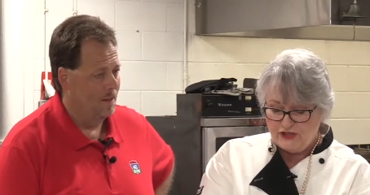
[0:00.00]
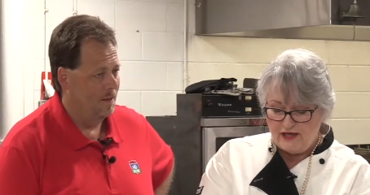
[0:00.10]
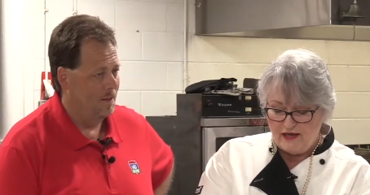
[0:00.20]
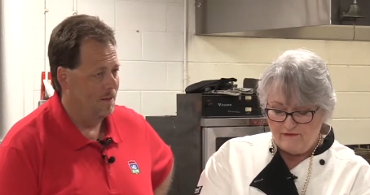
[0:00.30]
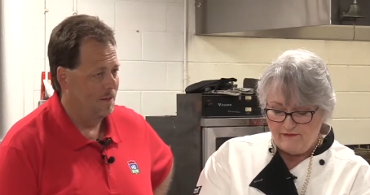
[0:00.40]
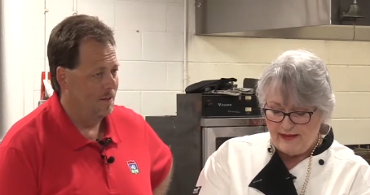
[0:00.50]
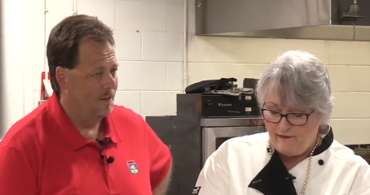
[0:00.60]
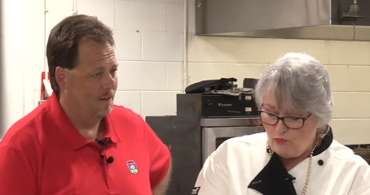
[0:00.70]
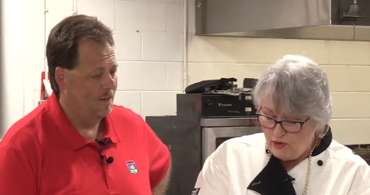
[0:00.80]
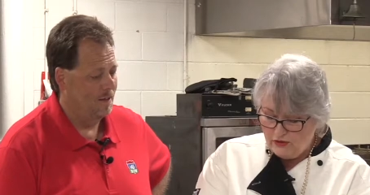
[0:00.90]
Speaker 1: chef,
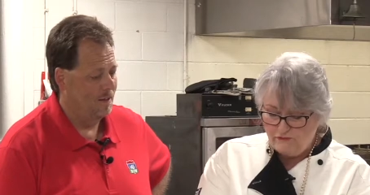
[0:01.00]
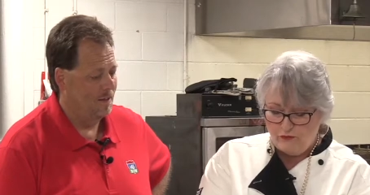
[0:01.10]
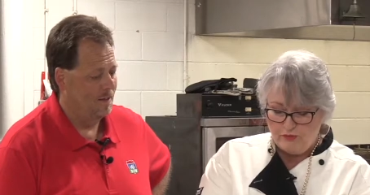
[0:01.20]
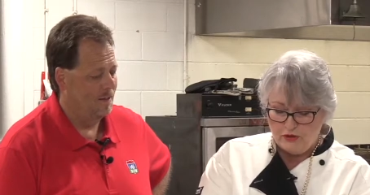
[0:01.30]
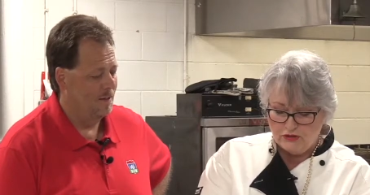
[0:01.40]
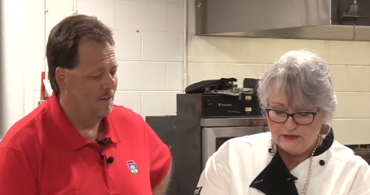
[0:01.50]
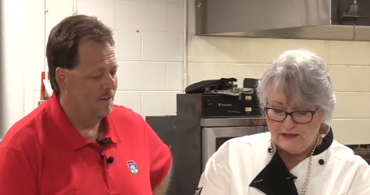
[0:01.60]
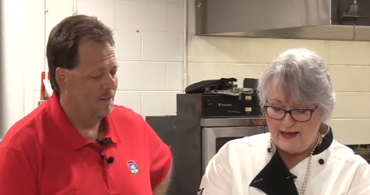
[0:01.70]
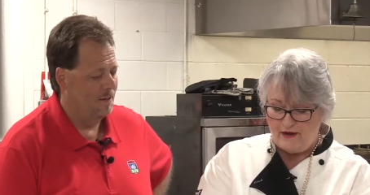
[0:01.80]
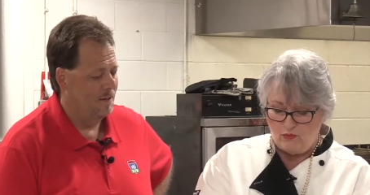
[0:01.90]
a wonderful
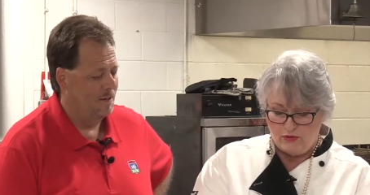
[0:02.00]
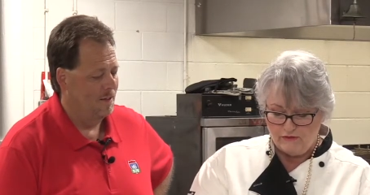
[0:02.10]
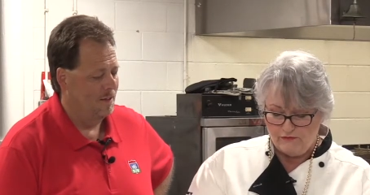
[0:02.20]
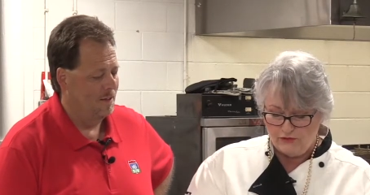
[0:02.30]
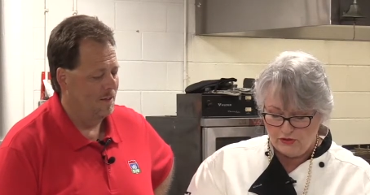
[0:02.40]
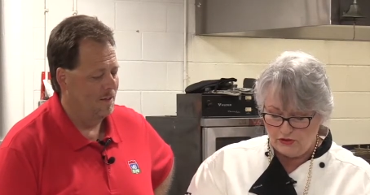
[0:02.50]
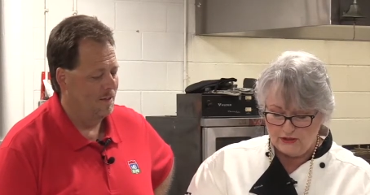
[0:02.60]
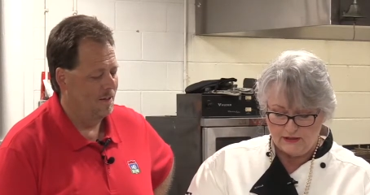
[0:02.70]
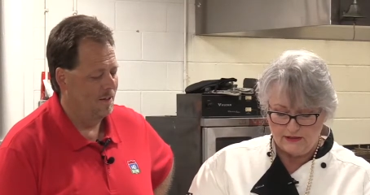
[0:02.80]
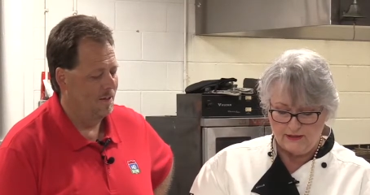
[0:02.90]
person and a wonderful
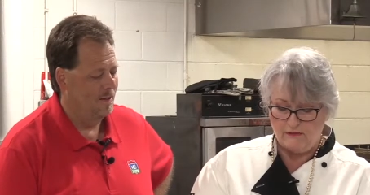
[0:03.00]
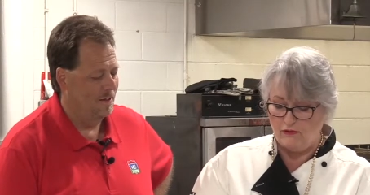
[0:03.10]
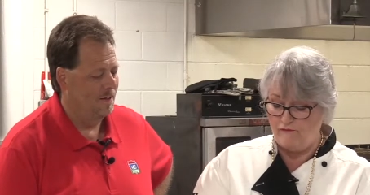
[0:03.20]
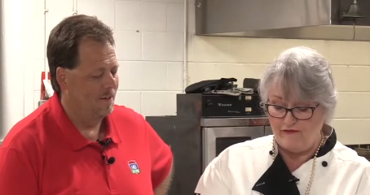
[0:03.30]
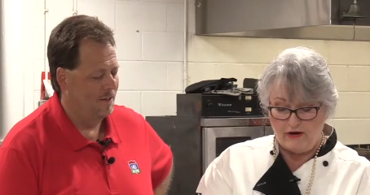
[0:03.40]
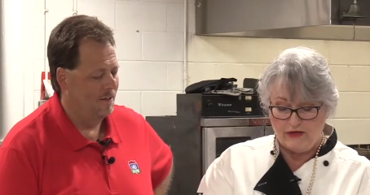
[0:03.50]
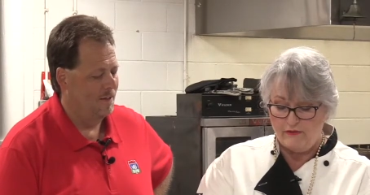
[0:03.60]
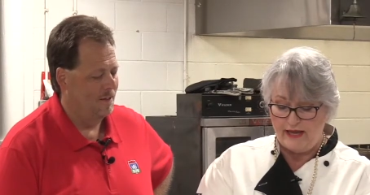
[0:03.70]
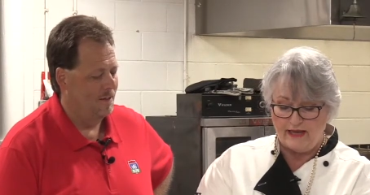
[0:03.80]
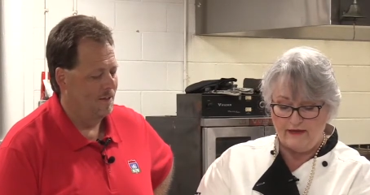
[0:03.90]
cook, very
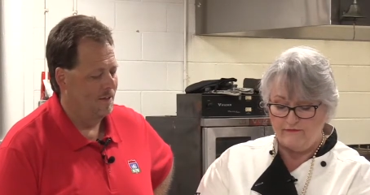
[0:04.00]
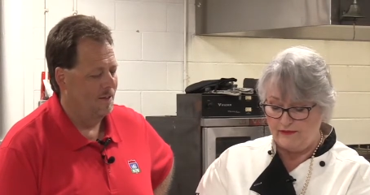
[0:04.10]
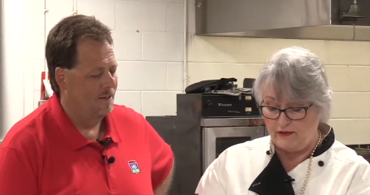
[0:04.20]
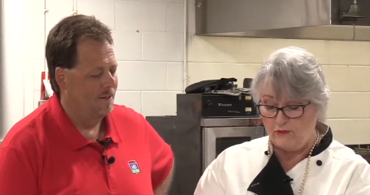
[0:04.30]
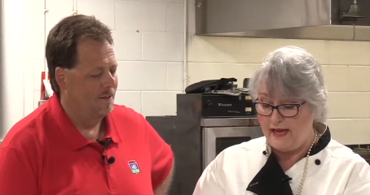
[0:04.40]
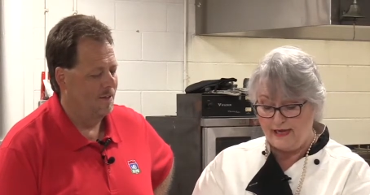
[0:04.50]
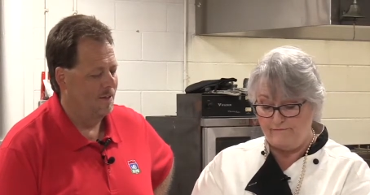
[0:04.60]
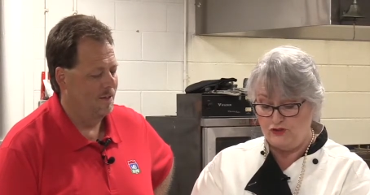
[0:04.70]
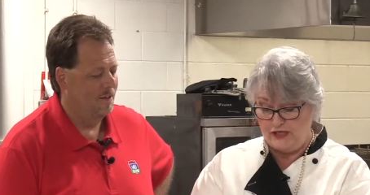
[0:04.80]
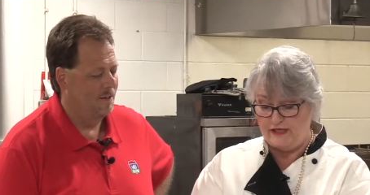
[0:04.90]
creative, a
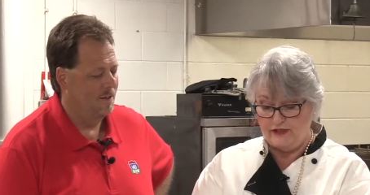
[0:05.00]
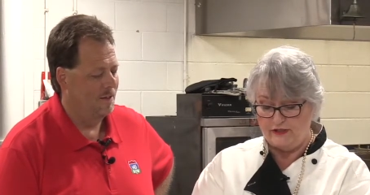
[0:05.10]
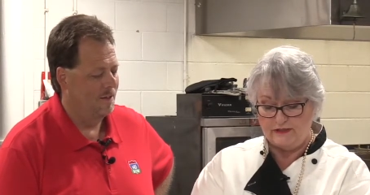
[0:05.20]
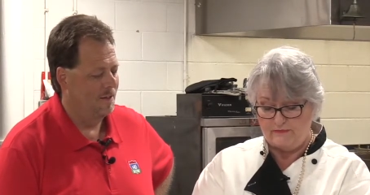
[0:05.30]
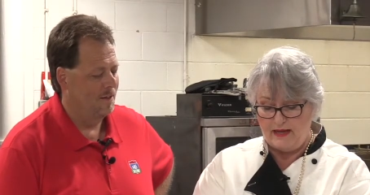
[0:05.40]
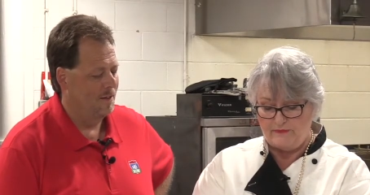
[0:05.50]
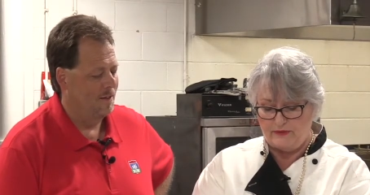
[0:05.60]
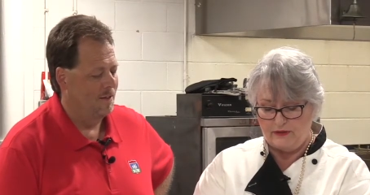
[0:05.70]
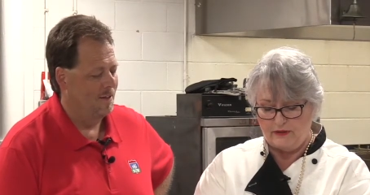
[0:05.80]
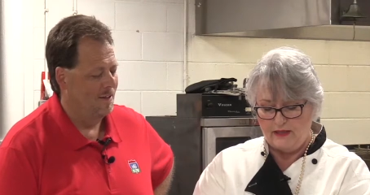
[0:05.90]
creative genius in my
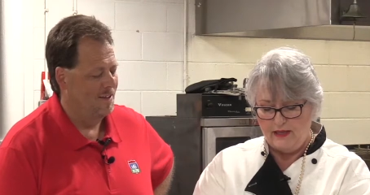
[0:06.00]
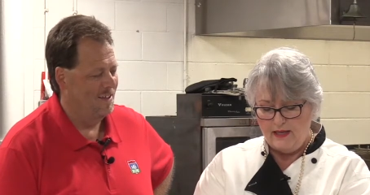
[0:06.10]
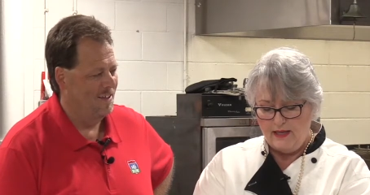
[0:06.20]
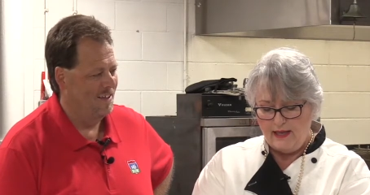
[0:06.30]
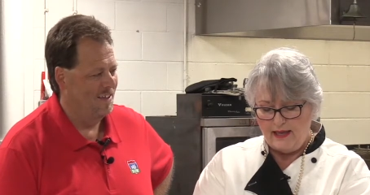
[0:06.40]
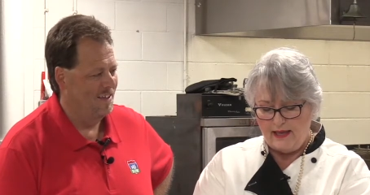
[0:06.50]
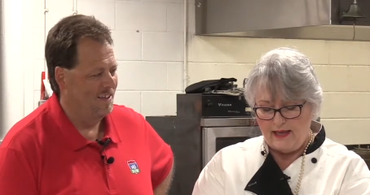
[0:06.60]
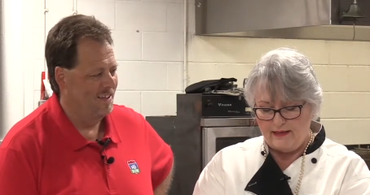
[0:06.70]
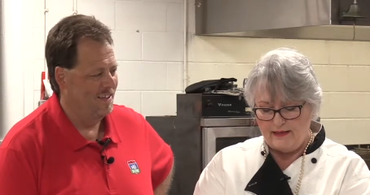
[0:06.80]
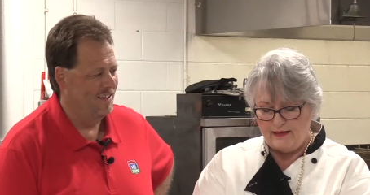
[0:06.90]
book,
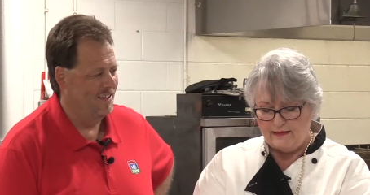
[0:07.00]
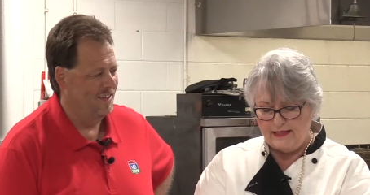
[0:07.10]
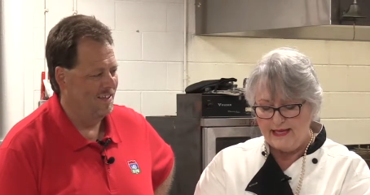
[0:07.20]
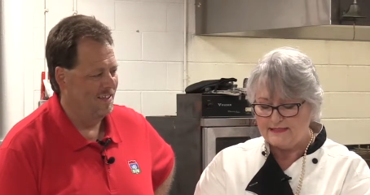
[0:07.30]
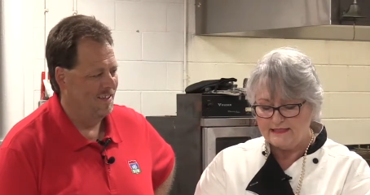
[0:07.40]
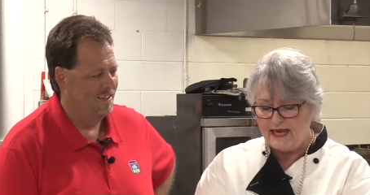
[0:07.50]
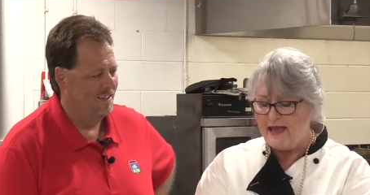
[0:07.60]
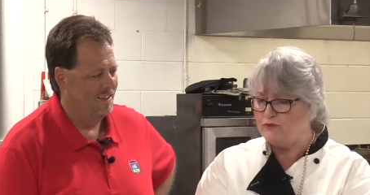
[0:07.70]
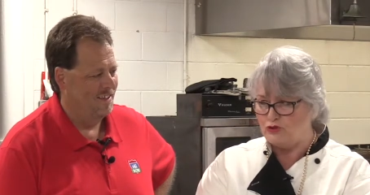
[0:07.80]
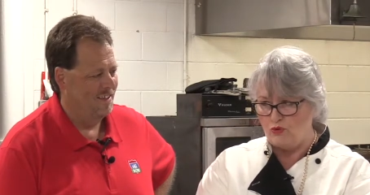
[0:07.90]
and uh, he has his
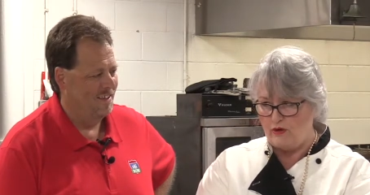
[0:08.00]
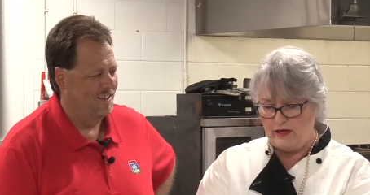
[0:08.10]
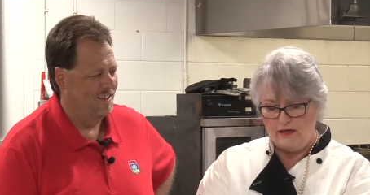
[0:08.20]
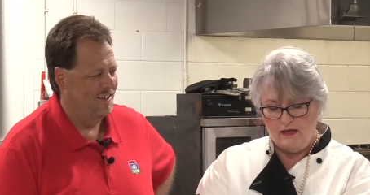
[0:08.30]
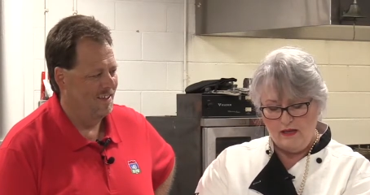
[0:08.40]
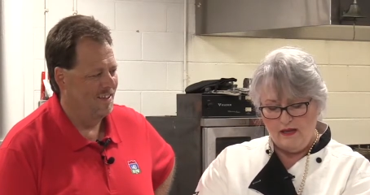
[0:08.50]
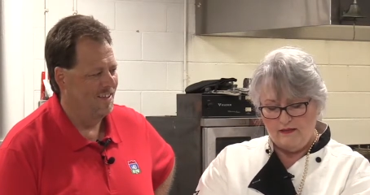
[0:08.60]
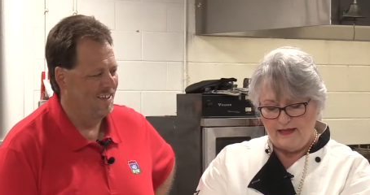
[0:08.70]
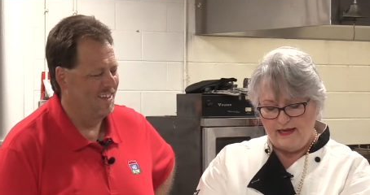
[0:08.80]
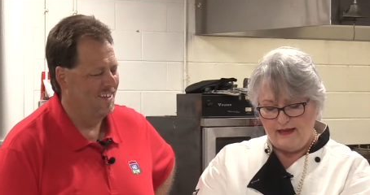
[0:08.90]
laboratory
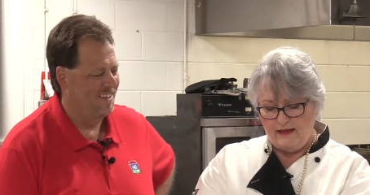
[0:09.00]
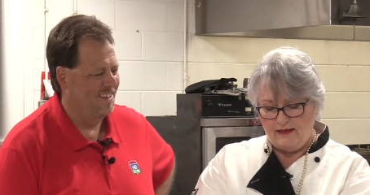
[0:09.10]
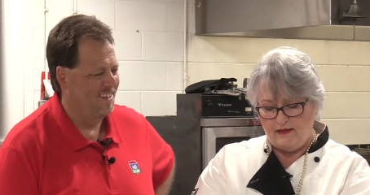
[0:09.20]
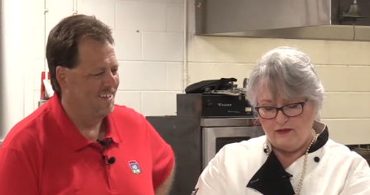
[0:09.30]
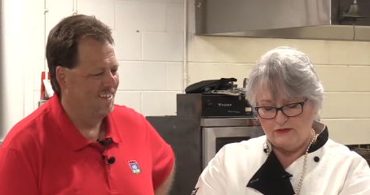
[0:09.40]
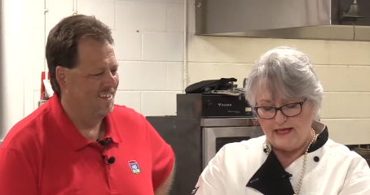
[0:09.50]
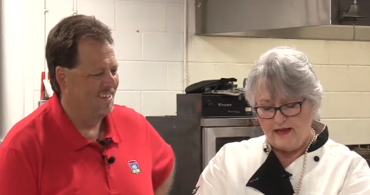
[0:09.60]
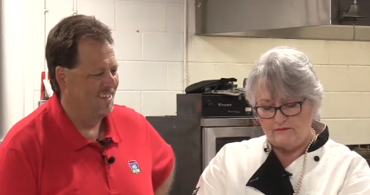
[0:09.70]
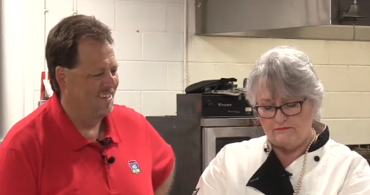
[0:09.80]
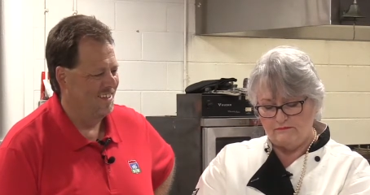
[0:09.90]
that he goes
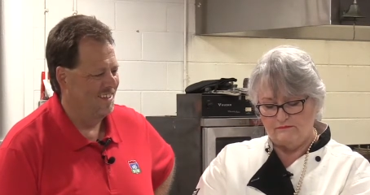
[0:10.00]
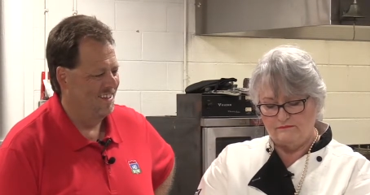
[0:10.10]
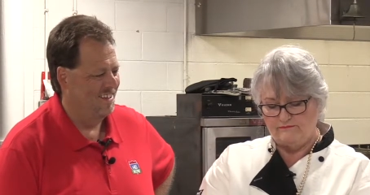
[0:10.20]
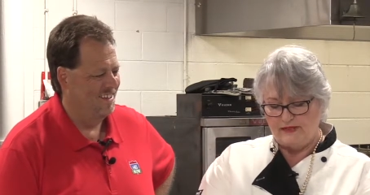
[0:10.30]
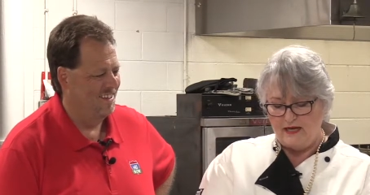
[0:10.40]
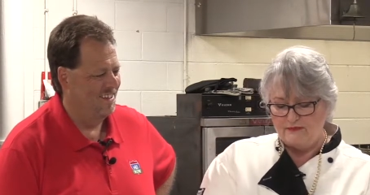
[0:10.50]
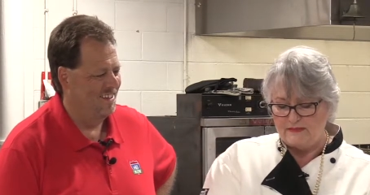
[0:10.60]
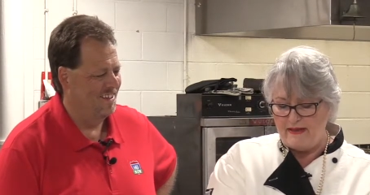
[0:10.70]
out and becomes a